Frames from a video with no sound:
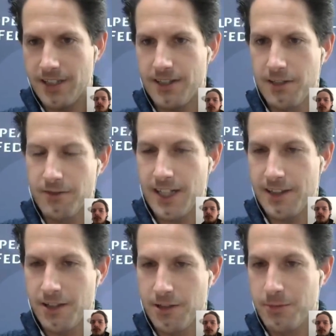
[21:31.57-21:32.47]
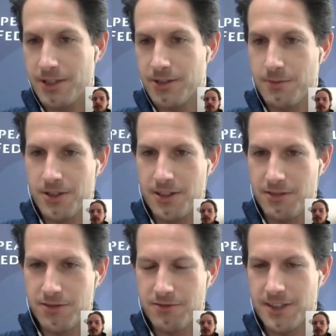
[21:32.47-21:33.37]
Silver at the Olympics, obviously,
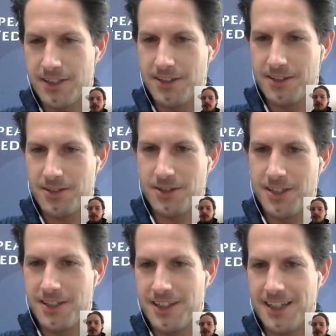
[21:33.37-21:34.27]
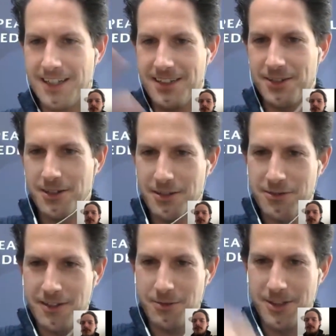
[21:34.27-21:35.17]
for France. Sorry
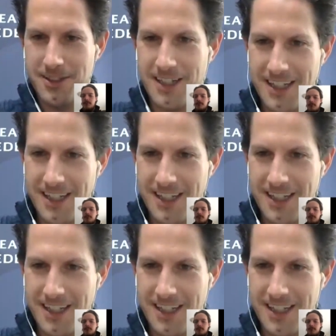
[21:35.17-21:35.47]
for everyone.